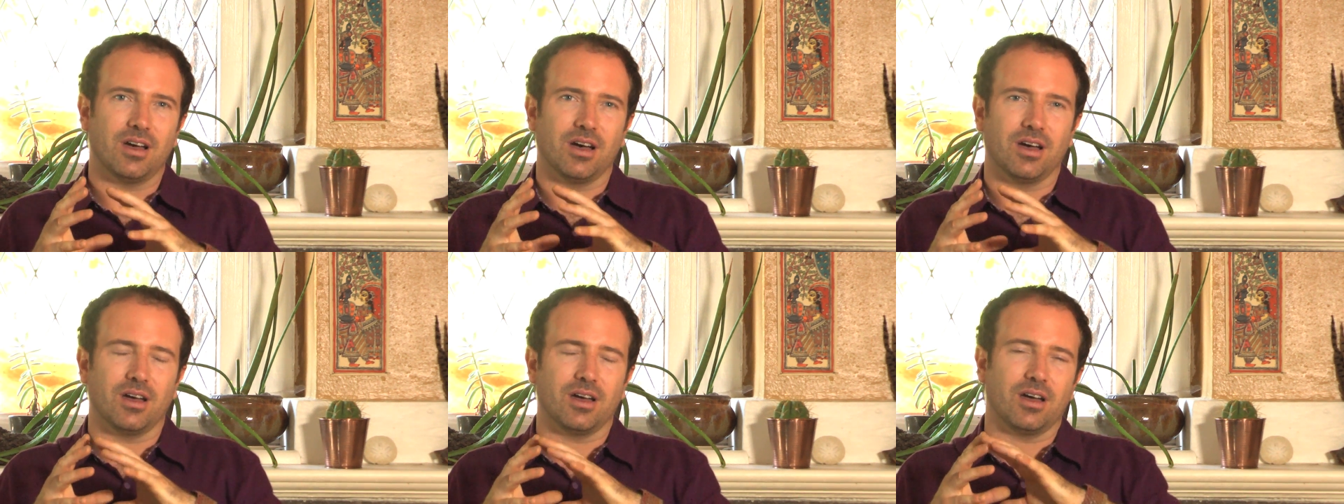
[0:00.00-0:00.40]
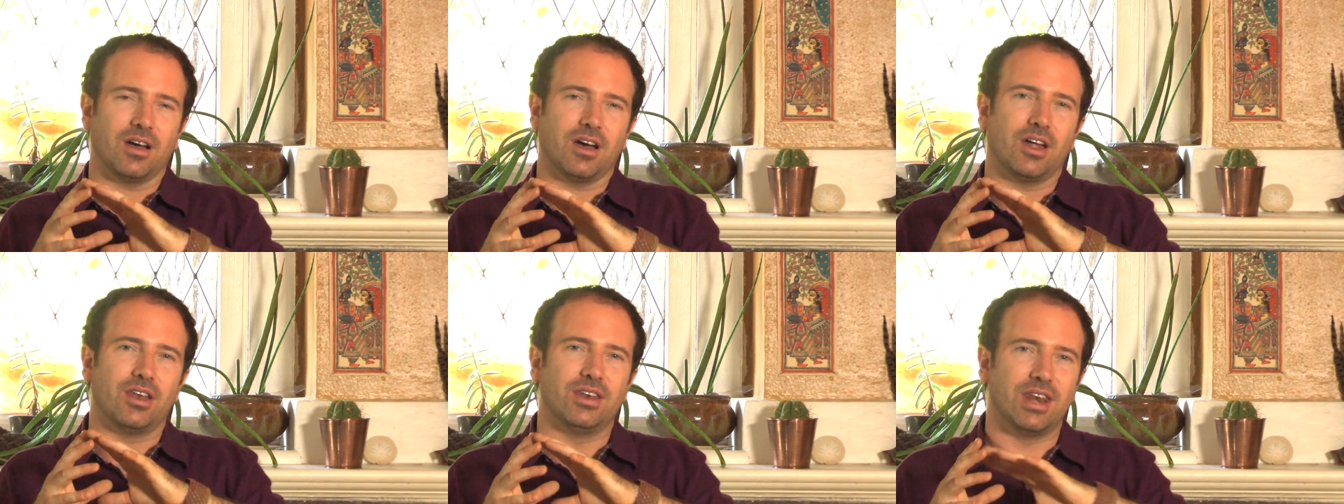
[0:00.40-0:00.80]
a,
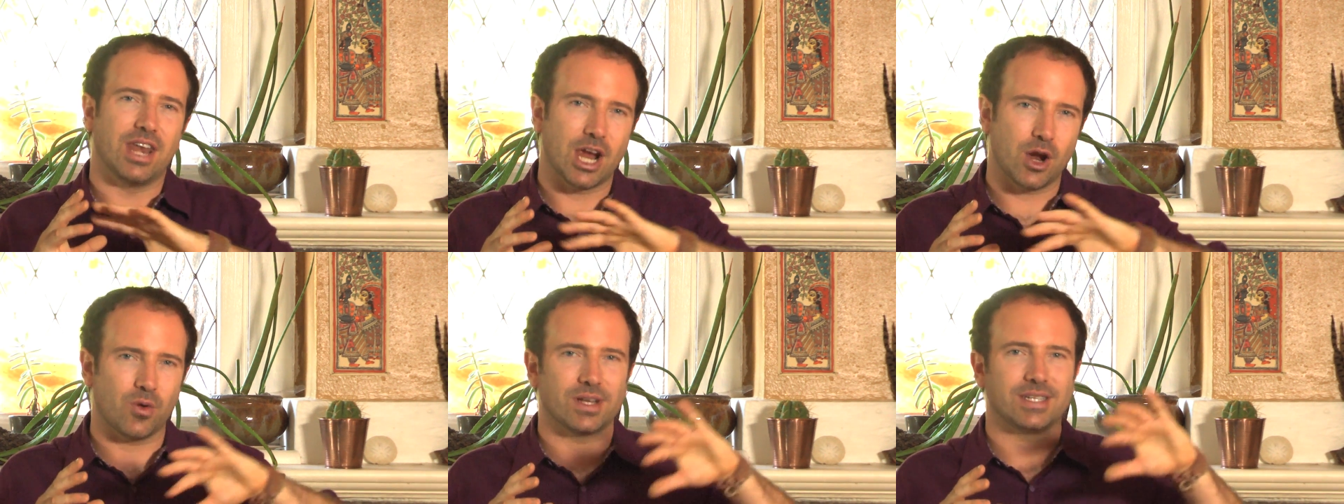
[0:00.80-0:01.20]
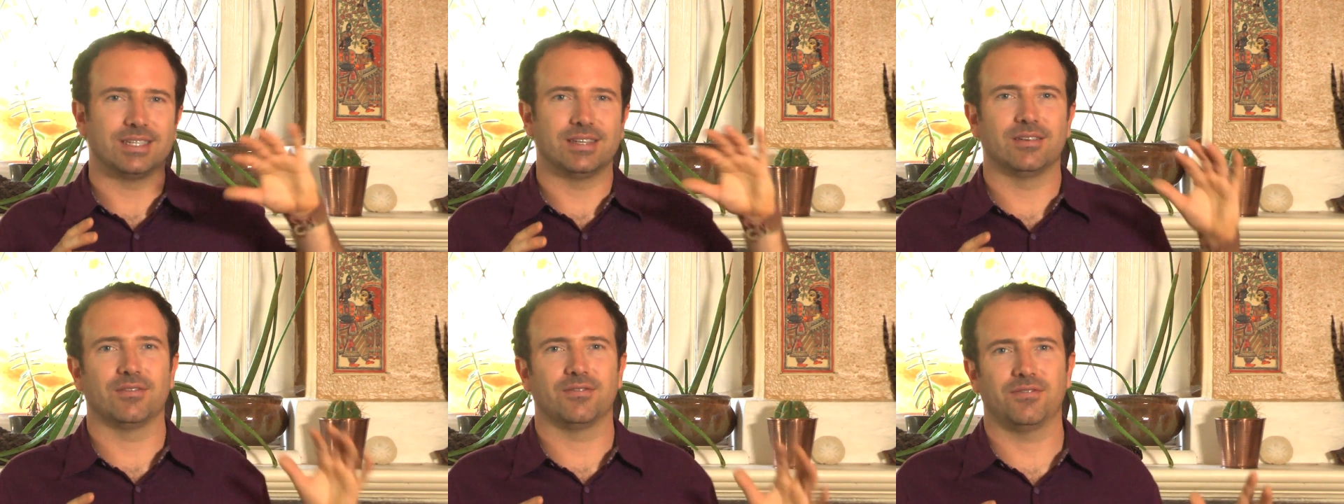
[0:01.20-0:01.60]
a
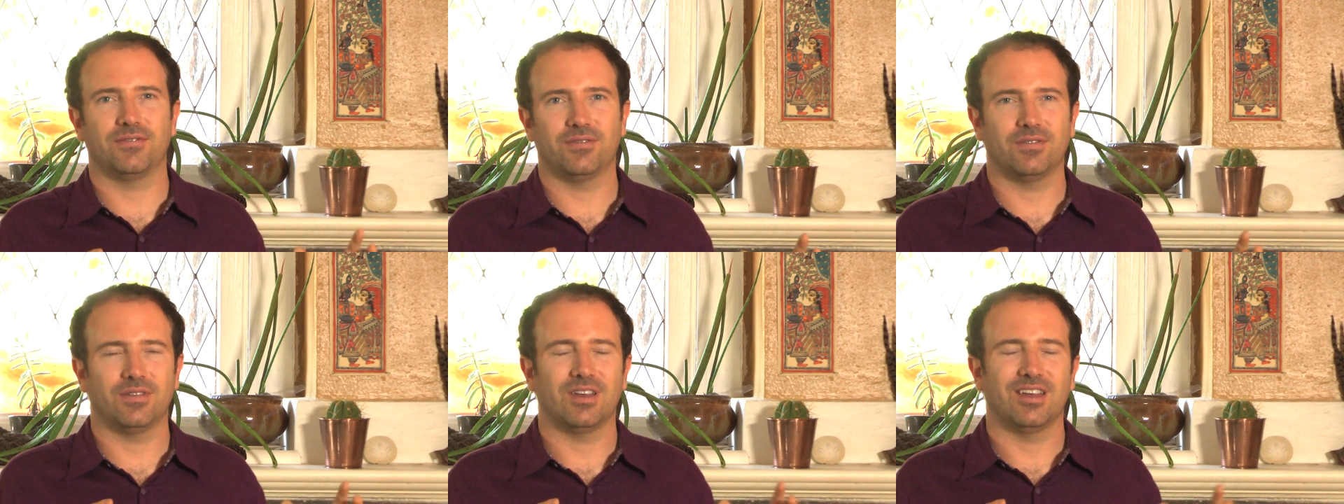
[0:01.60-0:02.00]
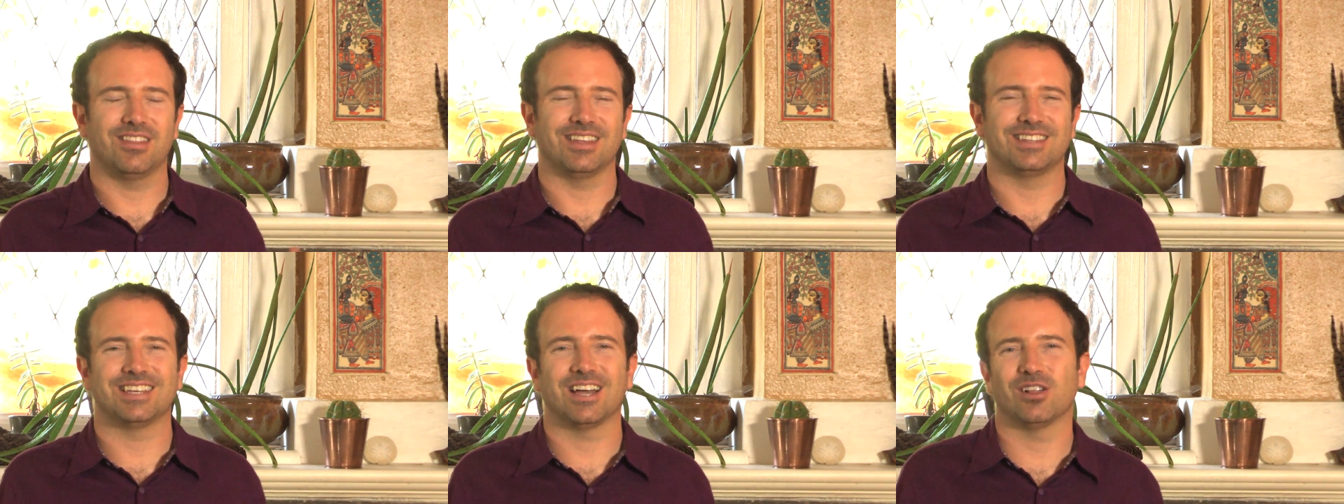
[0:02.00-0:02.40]
narrative.
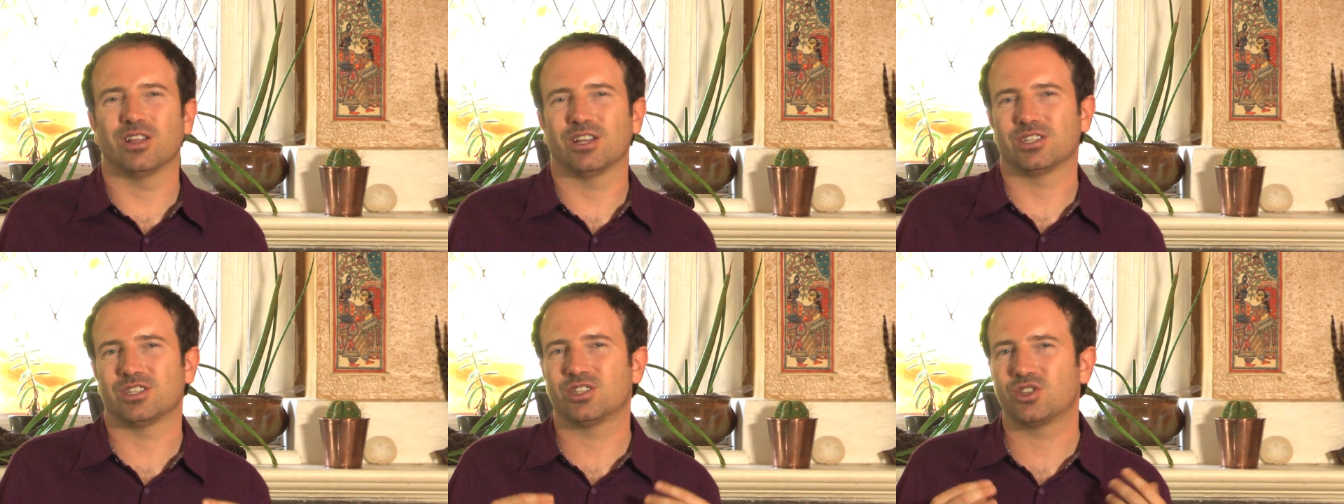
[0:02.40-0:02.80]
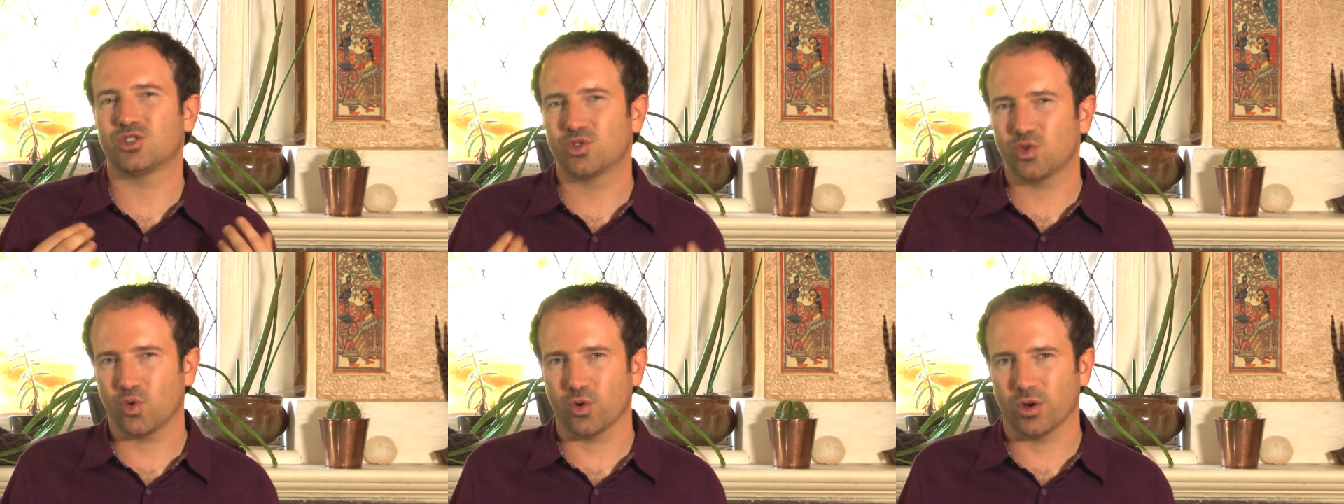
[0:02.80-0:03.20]
They tell a
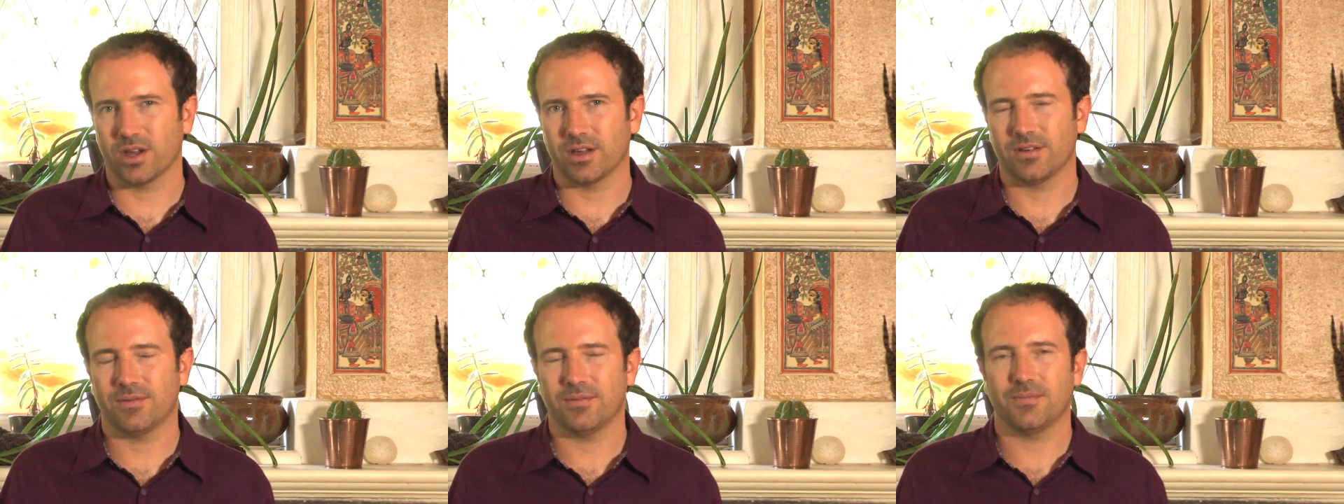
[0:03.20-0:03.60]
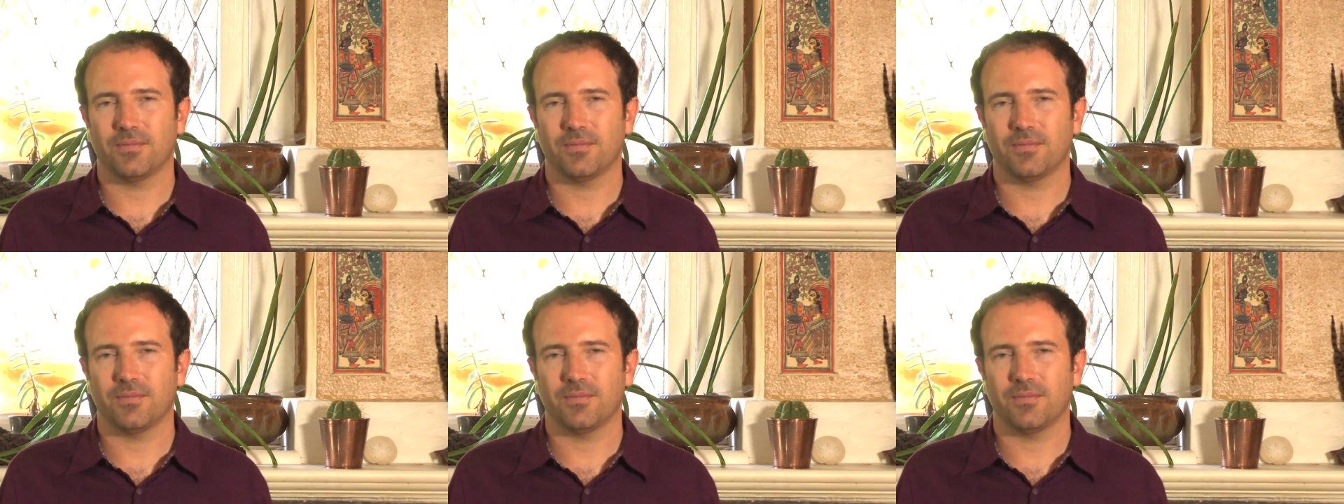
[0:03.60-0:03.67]
story.